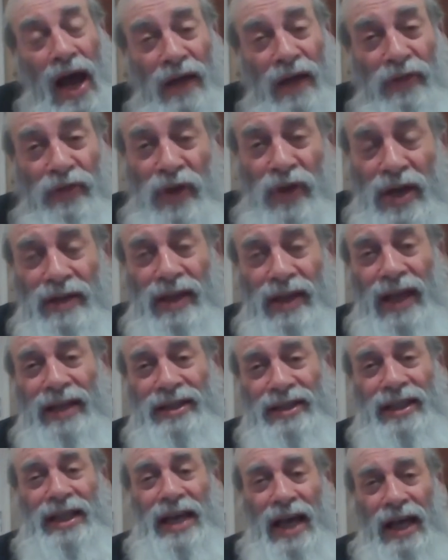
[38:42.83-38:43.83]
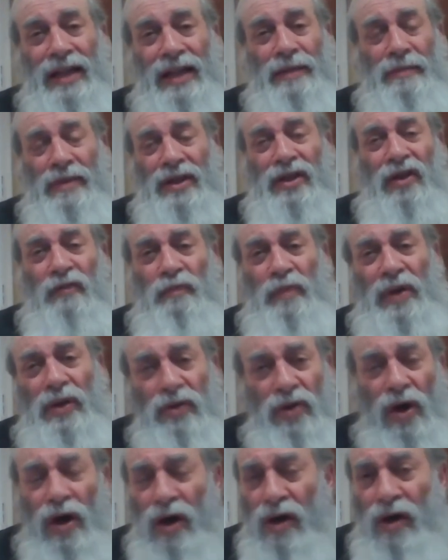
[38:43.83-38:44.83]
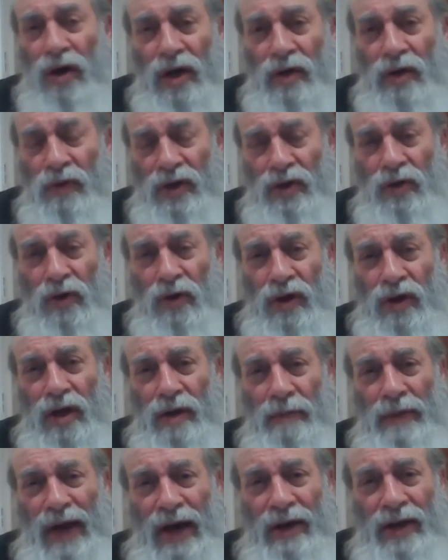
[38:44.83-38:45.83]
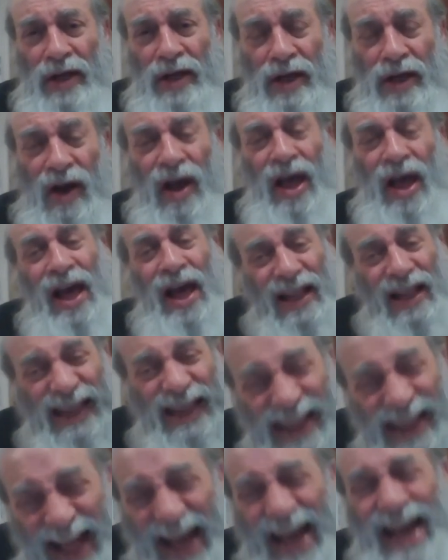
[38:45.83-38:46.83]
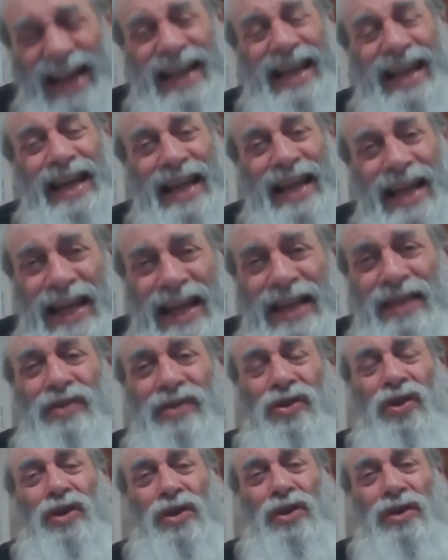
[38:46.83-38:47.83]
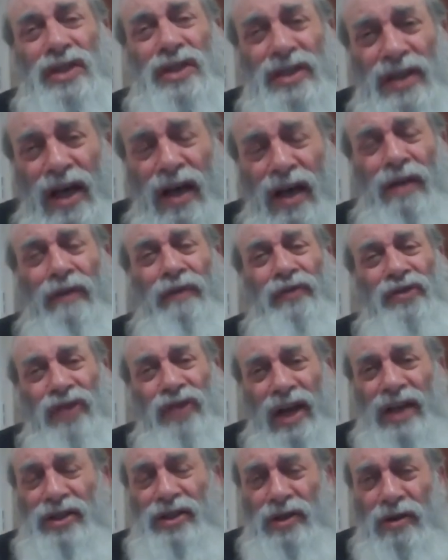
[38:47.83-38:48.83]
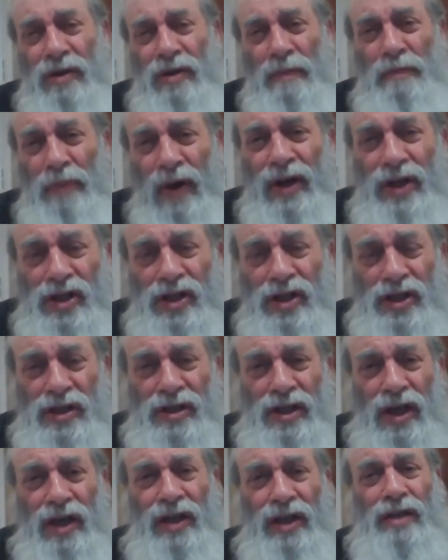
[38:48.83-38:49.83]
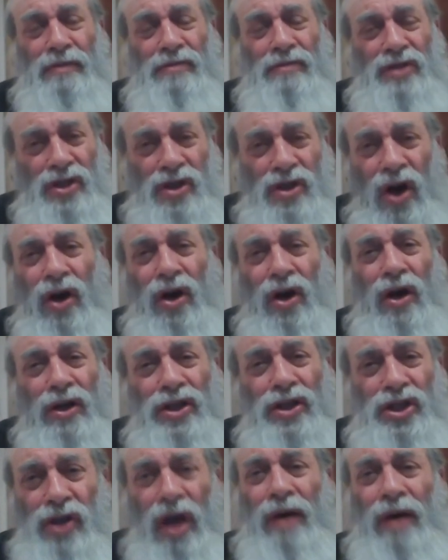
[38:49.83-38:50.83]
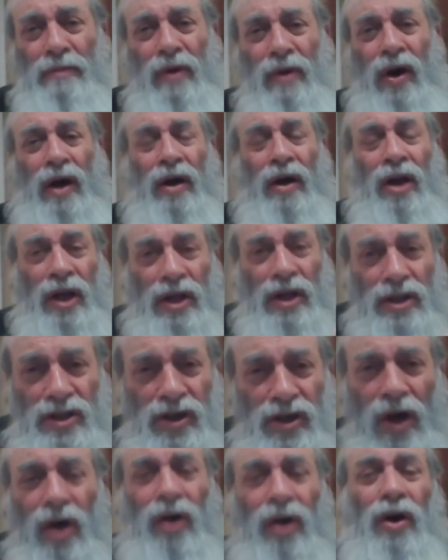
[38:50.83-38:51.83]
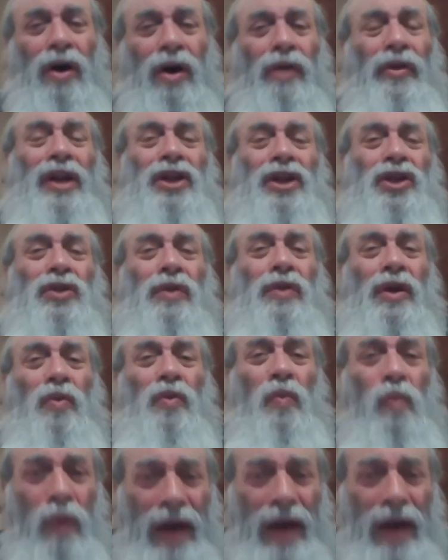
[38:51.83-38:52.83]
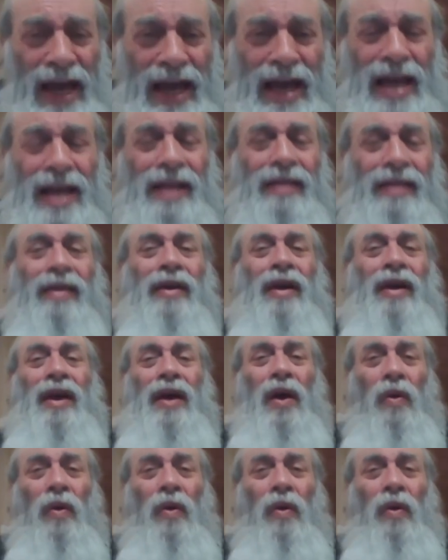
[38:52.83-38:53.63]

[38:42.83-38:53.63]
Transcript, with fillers: I think that's the element of bitochain we're talking about here. Lock into yourself, says the Rebbeinu Shel Olam, Zochar Shomar. Zochar that you can wait,